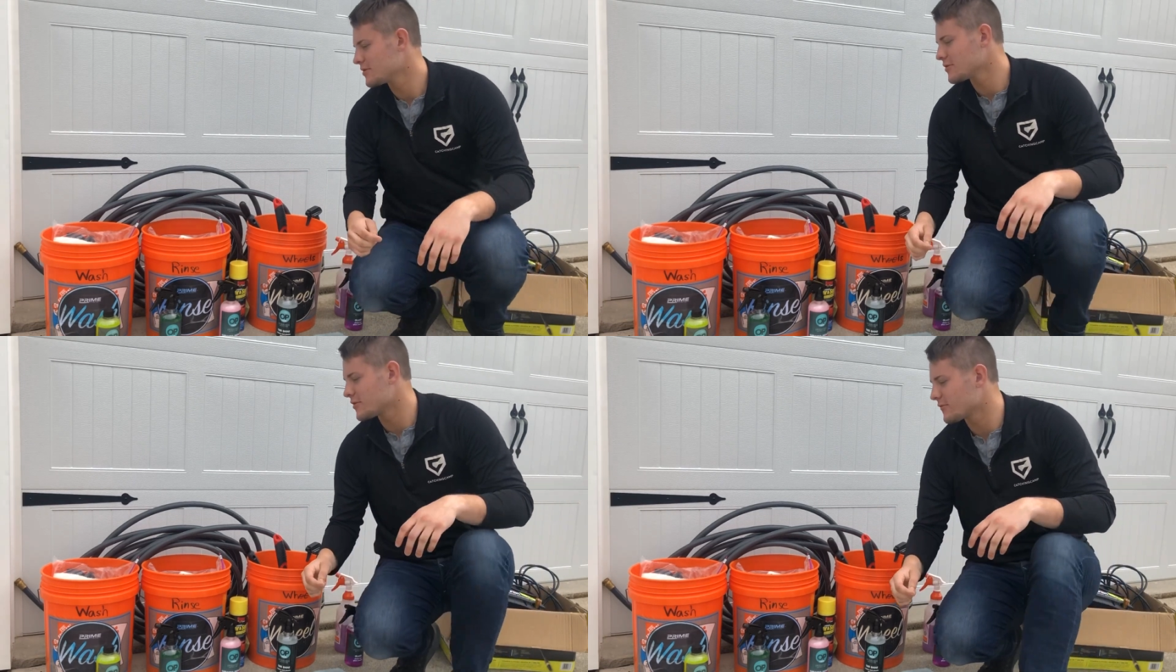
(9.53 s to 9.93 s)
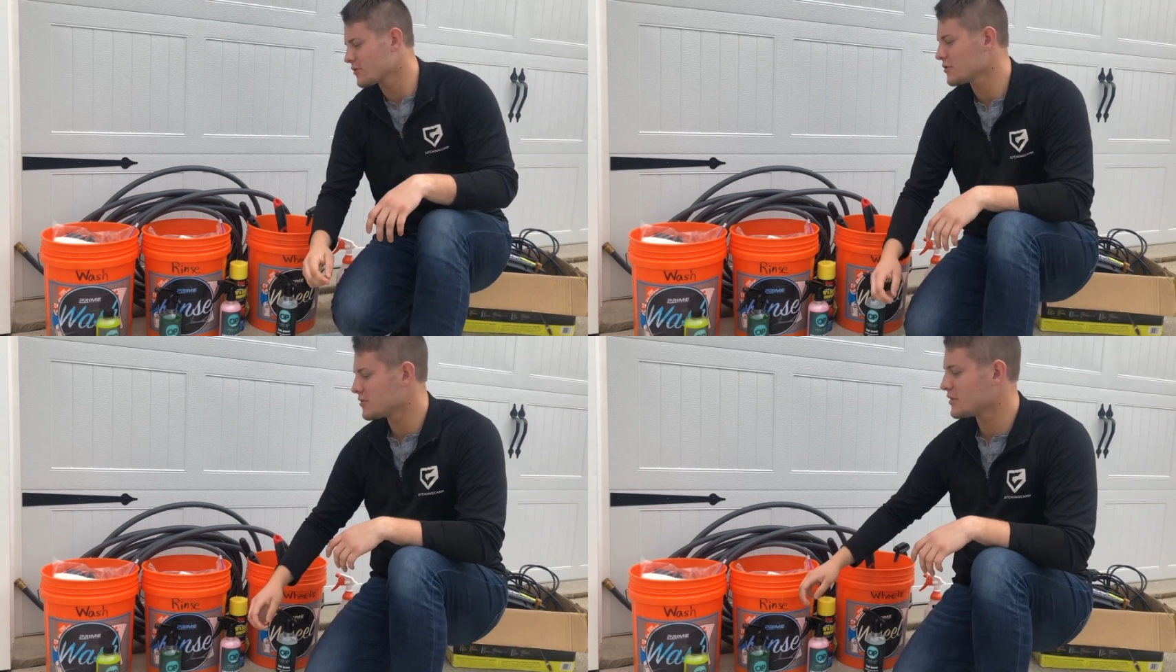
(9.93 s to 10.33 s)
So
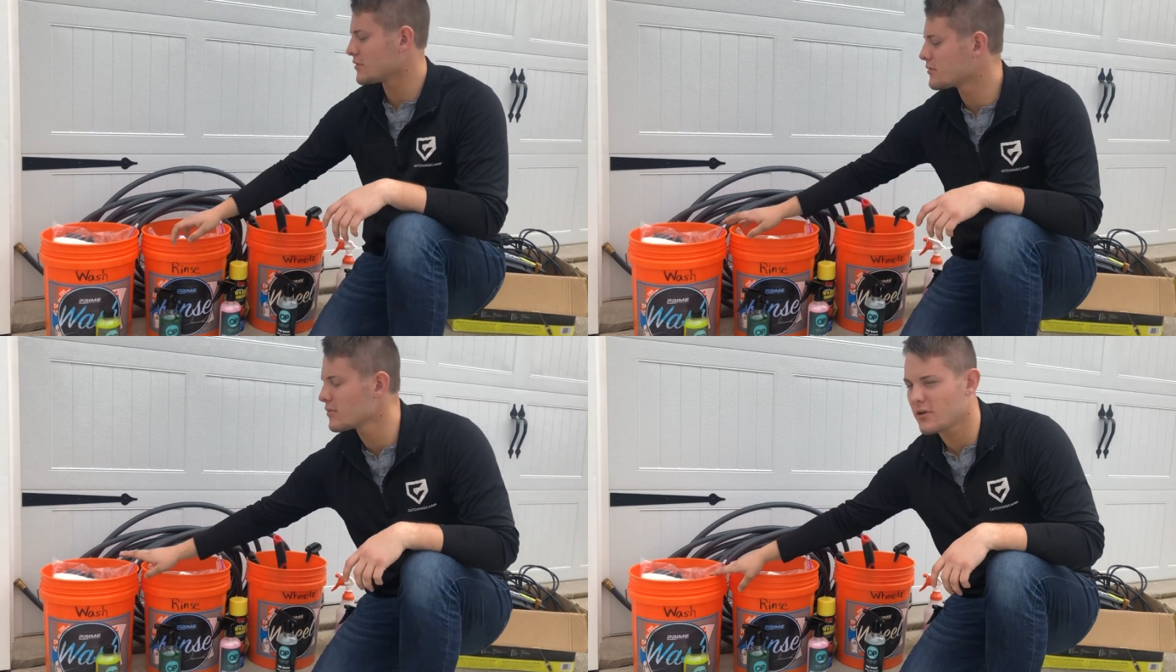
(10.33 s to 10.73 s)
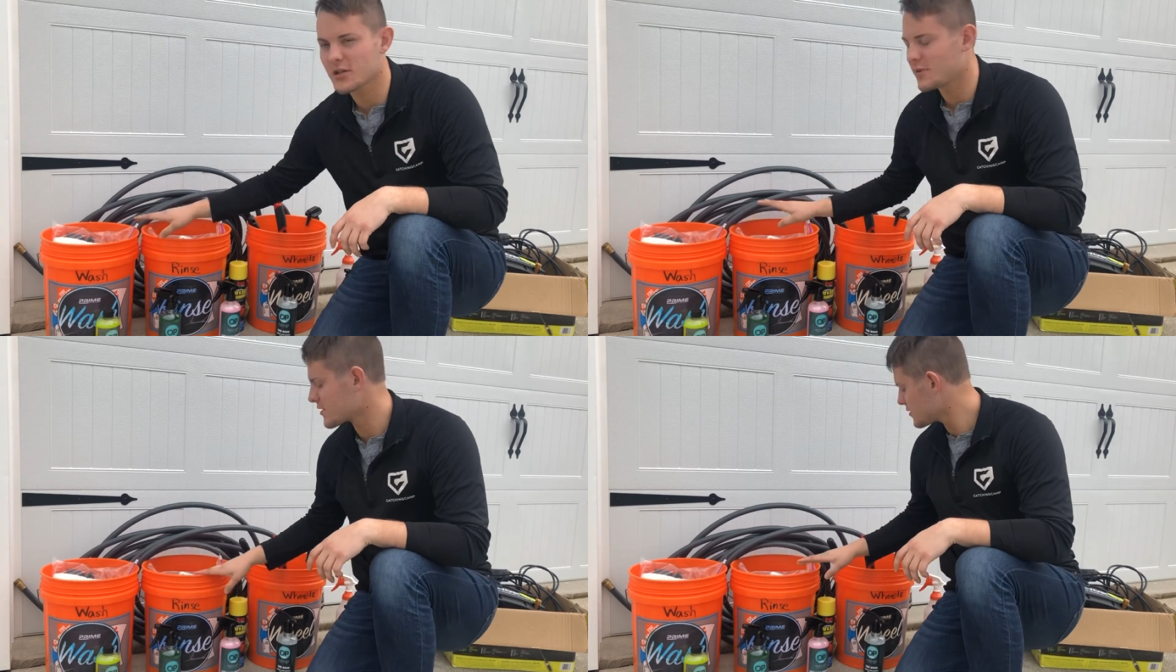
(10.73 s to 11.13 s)
first you need 3 wash
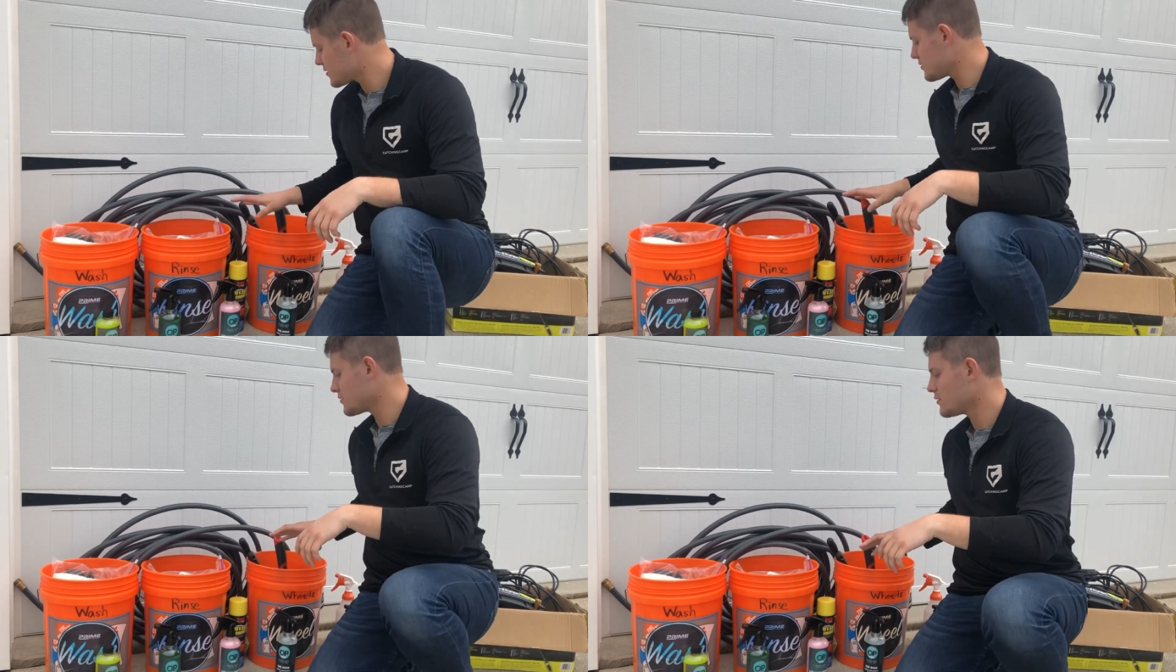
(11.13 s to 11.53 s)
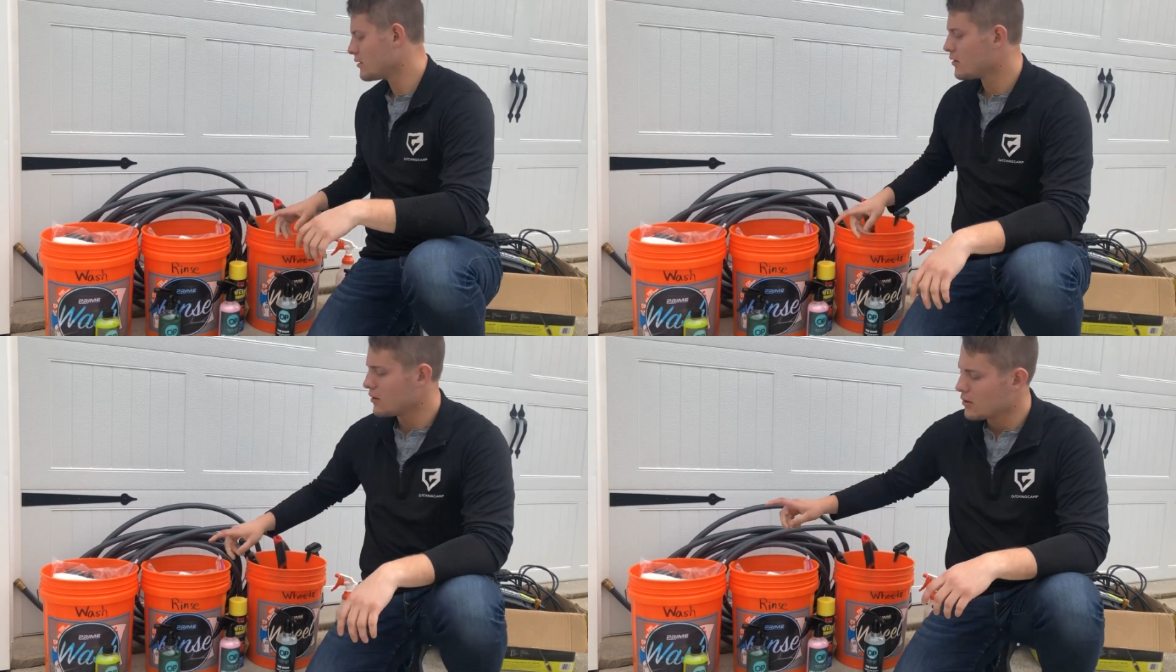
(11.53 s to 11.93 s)
buckets,
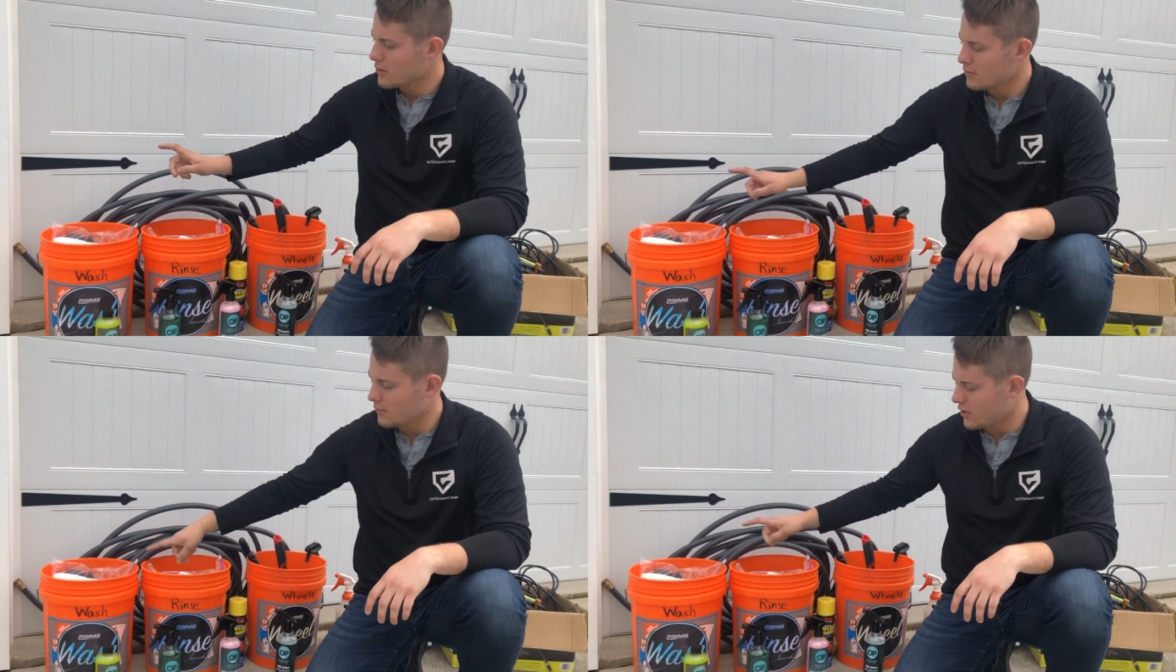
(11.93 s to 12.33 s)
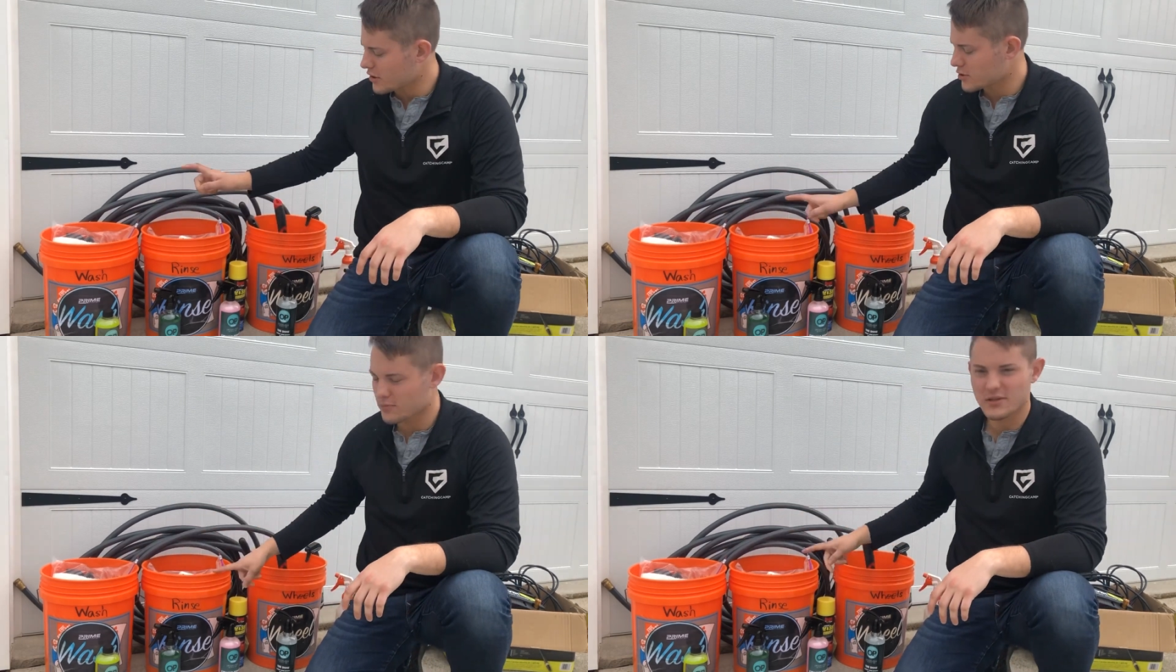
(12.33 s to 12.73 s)

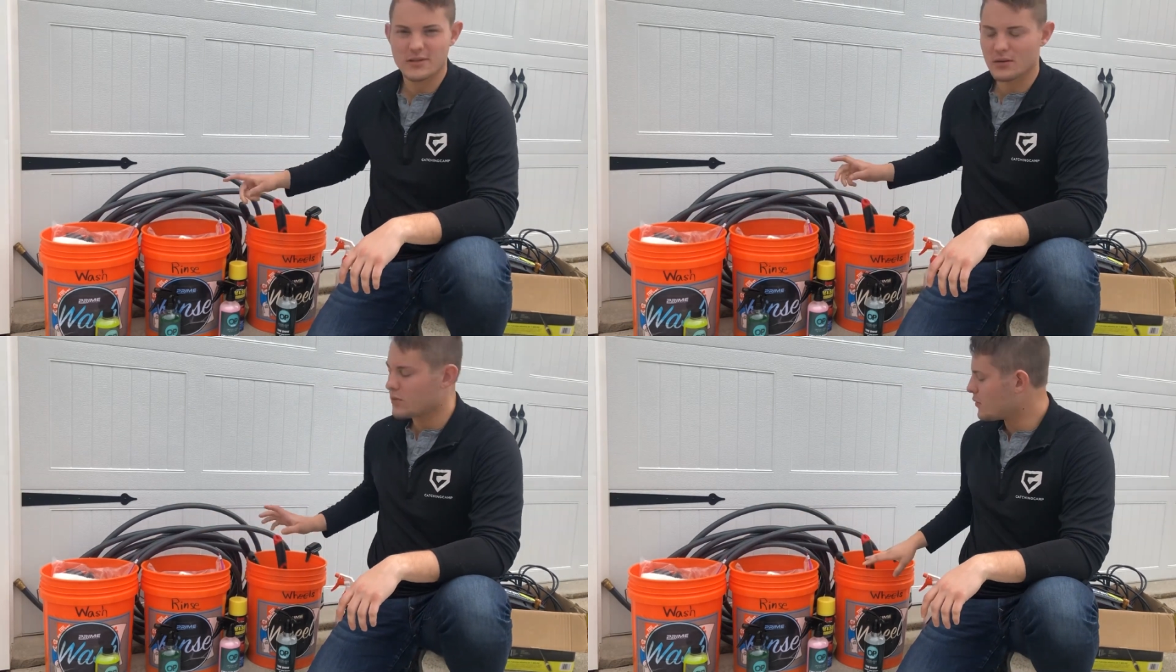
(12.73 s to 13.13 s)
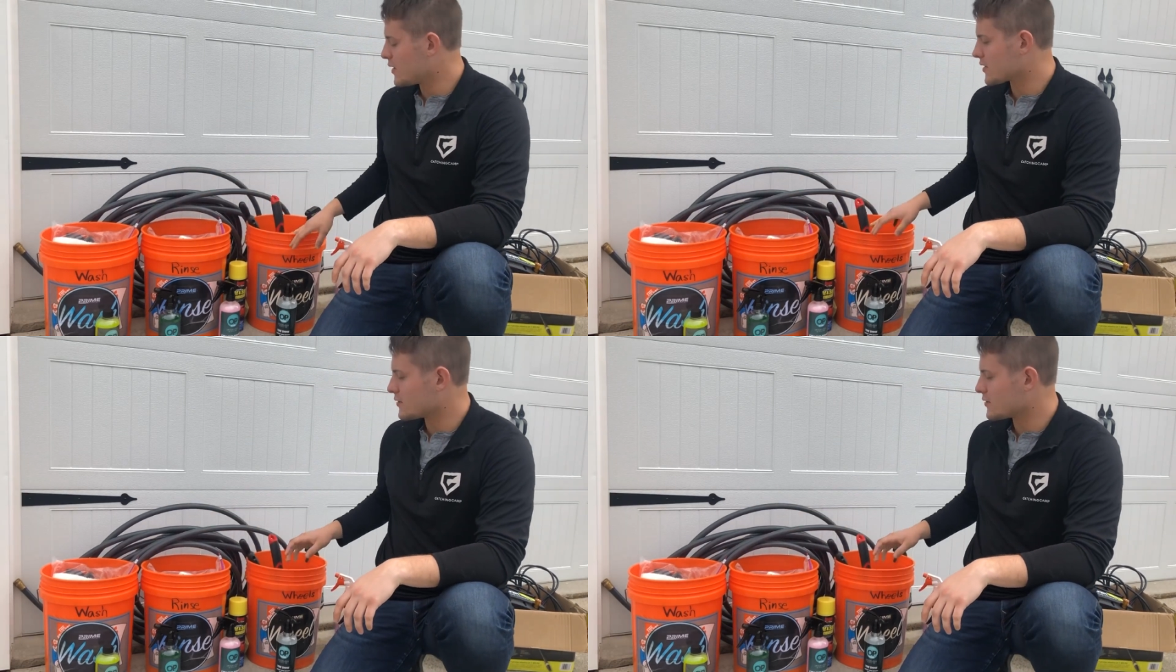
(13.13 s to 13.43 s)
wash, rinse, and wheel bucket.